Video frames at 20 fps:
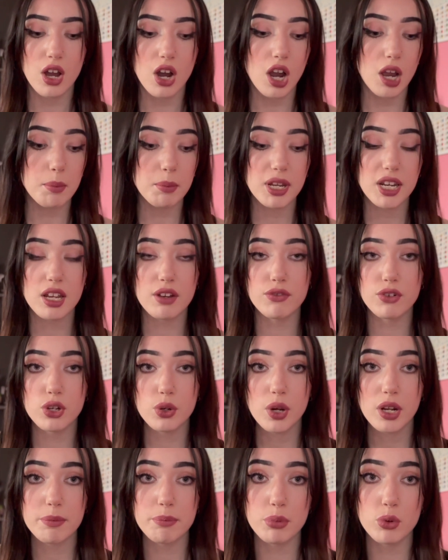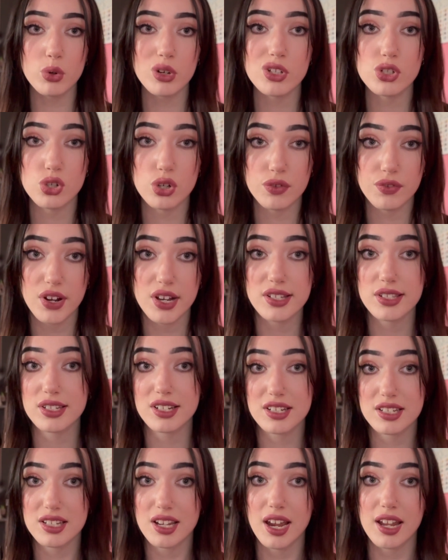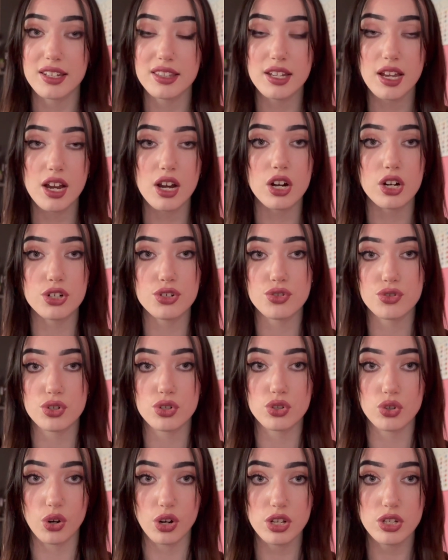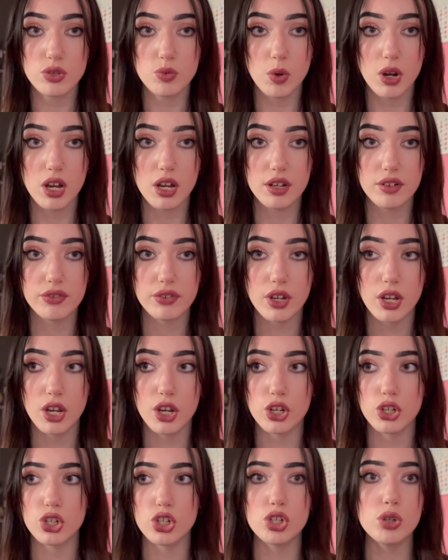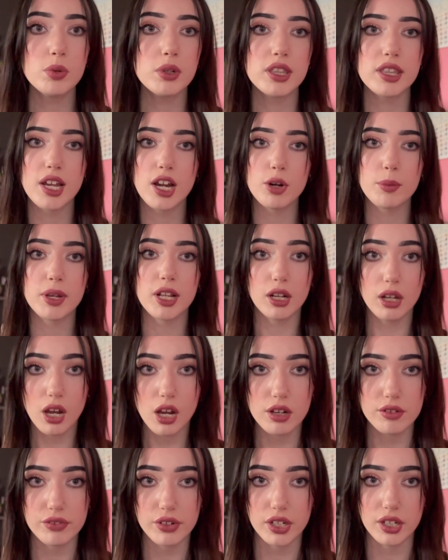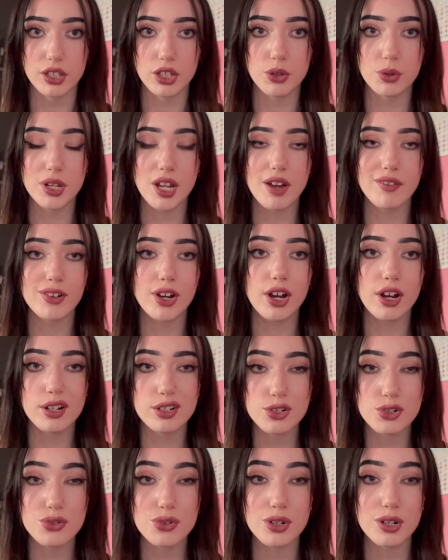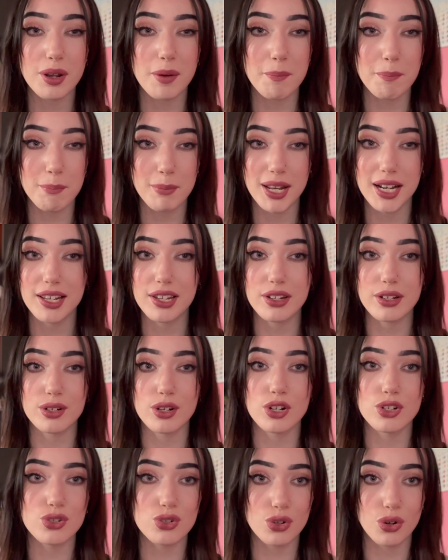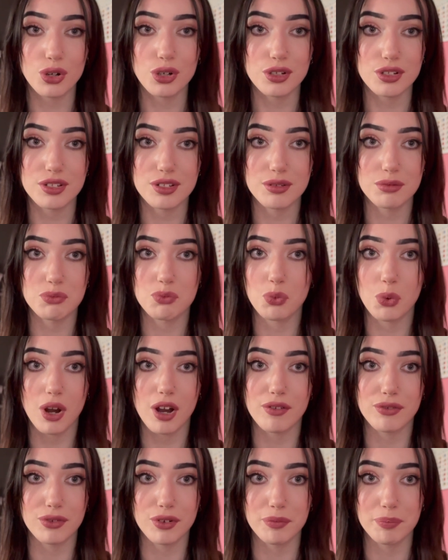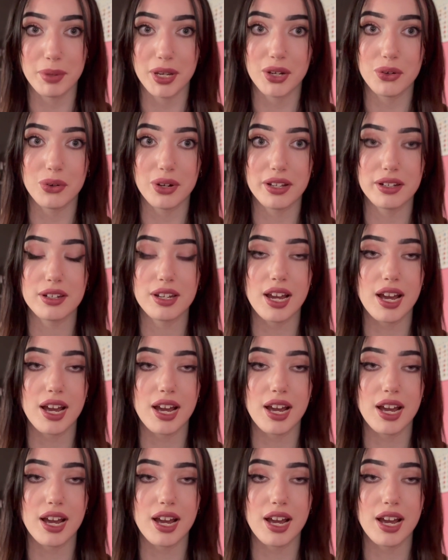I mean, if you had bought in 2010 that $100 worth, you would now be laughing. You would have $100 million worth of Bitcoin.